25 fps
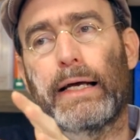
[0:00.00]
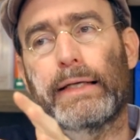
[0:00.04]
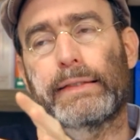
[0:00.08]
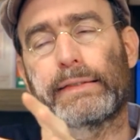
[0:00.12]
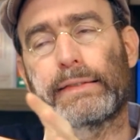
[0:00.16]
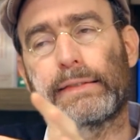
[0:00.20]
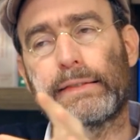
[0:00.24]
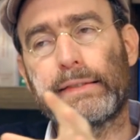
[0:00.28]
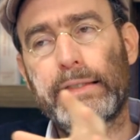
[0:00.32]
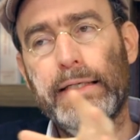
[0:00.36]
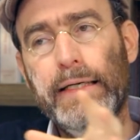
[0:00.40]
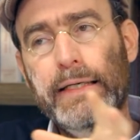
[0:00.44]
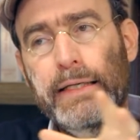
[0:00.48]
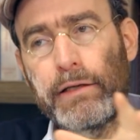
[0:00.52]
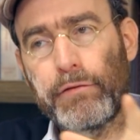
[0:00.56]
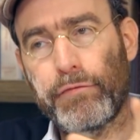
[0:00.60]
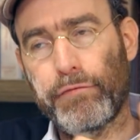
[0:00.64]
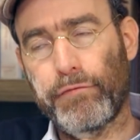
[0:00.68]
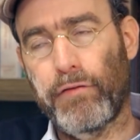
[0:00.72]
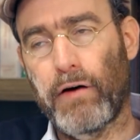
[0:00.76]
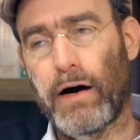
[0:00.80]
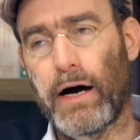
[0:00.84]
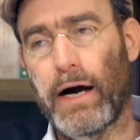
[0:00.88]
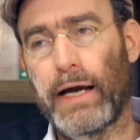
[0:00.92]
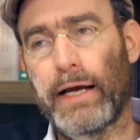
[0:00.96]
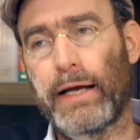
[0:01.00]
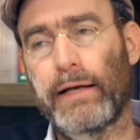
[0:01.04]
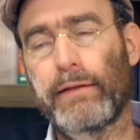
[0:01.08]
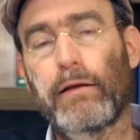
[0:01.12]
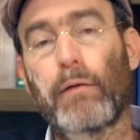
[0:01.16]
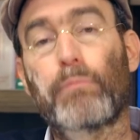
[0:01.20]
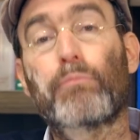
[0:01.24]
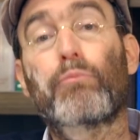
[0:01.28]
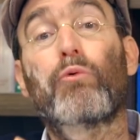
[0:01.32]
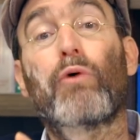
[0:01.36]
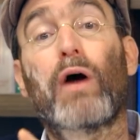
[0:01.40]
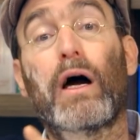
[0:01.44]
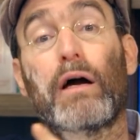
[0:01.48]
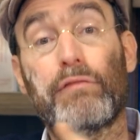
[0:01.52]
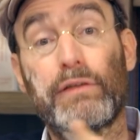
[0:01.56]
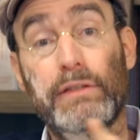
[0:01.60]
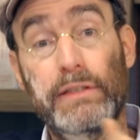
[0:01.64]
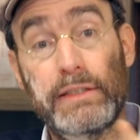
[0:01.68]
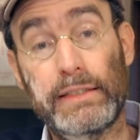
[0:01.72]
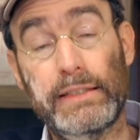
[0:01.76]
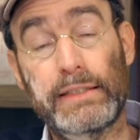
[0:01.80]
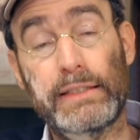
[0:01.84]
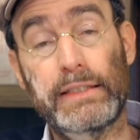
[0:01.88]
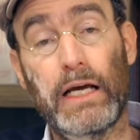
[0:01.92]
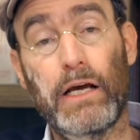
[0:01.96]
signifying the
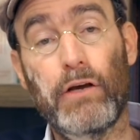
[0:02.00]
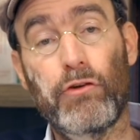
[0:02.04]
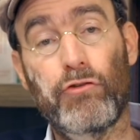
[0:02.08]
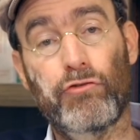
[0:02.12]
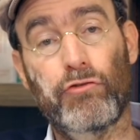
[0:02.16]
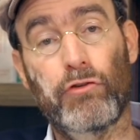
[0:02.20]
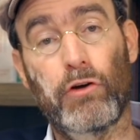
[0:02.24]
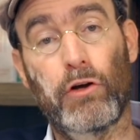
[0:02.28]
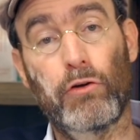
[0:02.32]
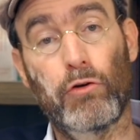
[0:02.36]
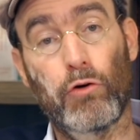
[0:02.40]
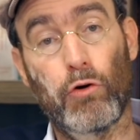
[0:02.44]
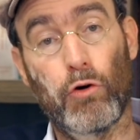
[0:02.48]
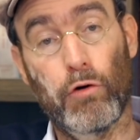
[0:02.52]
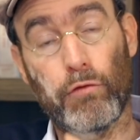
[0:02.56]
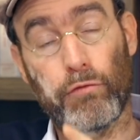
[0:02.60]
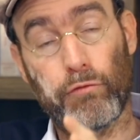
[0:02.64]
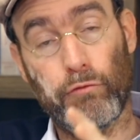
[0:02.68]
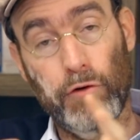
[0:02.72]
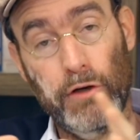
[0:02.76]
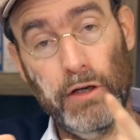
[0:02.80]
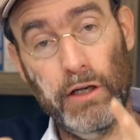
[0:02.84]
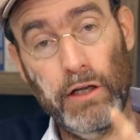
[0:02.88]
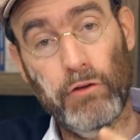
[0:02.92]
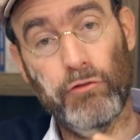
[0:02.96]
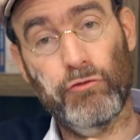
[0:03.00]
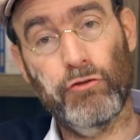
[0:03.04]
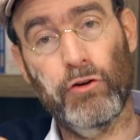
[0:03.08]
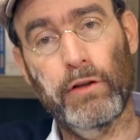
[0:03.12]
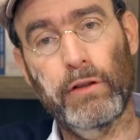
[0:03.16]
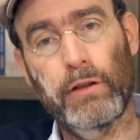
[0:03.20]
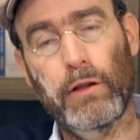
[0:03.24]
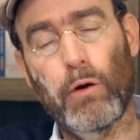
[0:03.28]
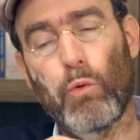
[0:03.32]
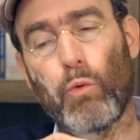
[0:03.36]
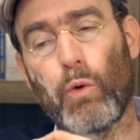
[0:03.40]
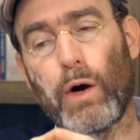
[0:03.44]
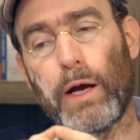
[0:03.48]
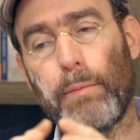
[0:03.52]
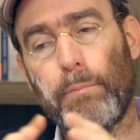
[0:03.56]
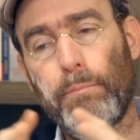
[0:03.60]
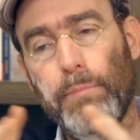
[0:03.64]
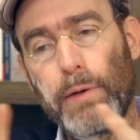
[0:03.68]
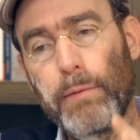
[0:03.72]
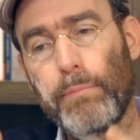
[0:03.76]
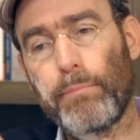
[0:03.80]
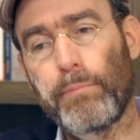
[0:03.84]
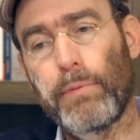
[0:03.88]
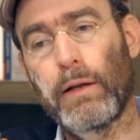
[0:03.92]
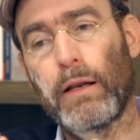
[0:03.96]
privatization of religion, the way
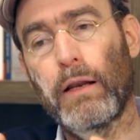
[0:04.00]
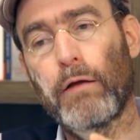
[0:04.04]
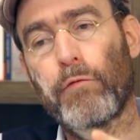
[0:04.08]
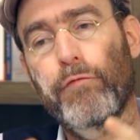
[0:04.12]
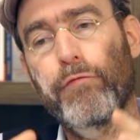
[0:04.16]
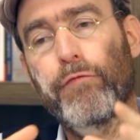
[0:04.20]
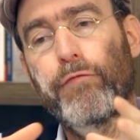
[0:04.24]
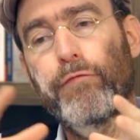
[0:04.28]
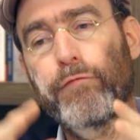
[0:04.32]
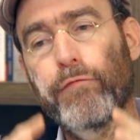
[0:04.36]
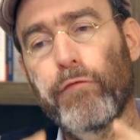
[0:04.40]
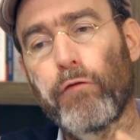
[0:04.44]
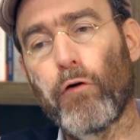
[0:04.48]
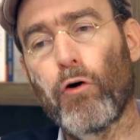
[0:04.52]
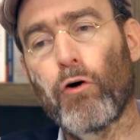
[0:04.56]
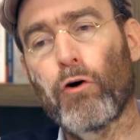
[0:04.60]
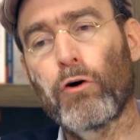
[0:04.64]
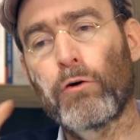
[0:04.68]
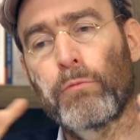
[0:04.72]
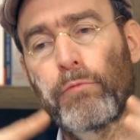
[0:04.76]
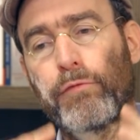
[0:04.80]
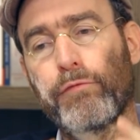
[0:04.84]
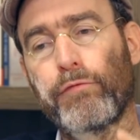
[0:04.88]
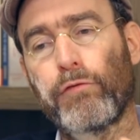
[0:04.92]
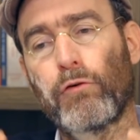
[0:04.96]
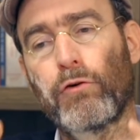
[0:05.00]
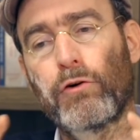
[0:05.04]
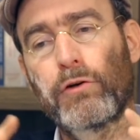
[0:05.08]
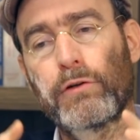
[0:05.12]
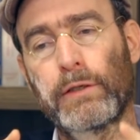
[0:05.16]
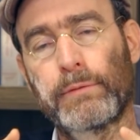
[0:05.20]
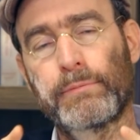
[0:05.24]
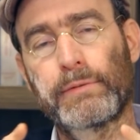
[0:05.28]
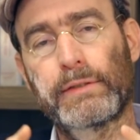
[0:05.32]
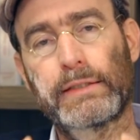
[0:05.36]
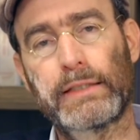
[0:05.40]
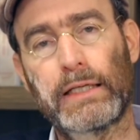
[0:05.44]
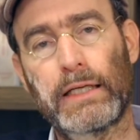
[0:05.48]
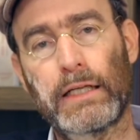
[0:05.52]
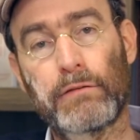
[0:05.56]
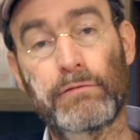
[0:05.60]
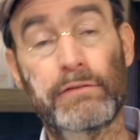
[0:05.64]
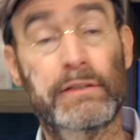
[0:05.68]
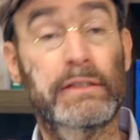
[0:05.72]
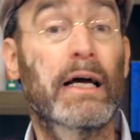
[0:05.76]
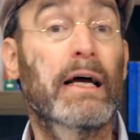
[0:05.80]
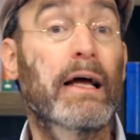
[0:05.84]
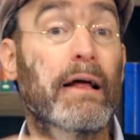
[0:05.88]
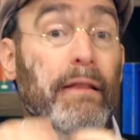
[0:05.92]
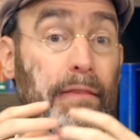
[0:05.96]
people form for
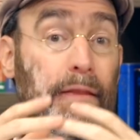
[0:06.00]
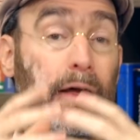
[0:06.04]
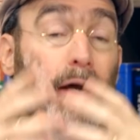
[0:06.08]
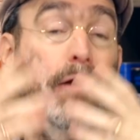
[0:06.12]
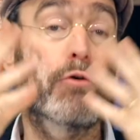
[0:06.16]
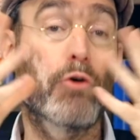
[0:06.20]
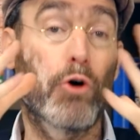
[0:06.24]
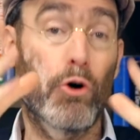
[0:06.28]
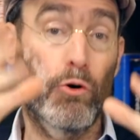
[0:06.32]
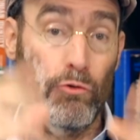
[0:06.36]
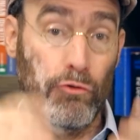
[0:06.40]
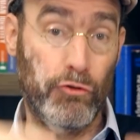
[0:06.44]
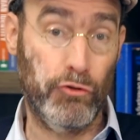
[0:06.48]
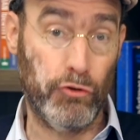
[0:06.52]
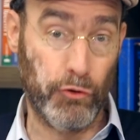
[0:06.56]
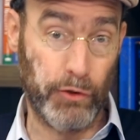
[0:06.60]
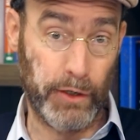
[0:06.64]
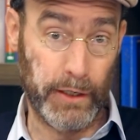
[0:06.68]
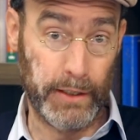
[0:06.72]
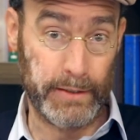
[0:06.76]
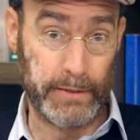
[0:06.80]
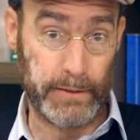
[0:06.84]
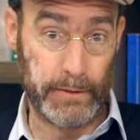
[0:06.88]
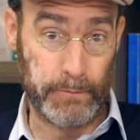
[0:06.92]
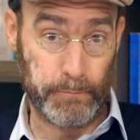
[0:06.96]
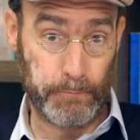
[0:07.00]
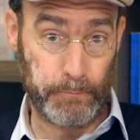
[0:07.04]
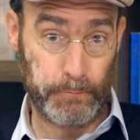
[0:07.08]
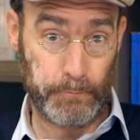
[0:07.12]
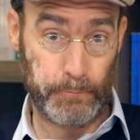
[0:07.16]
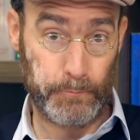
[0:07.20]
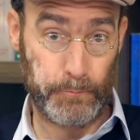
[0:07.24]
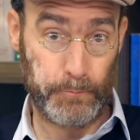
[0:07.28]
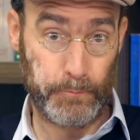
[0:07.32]
themselves their own Judaism.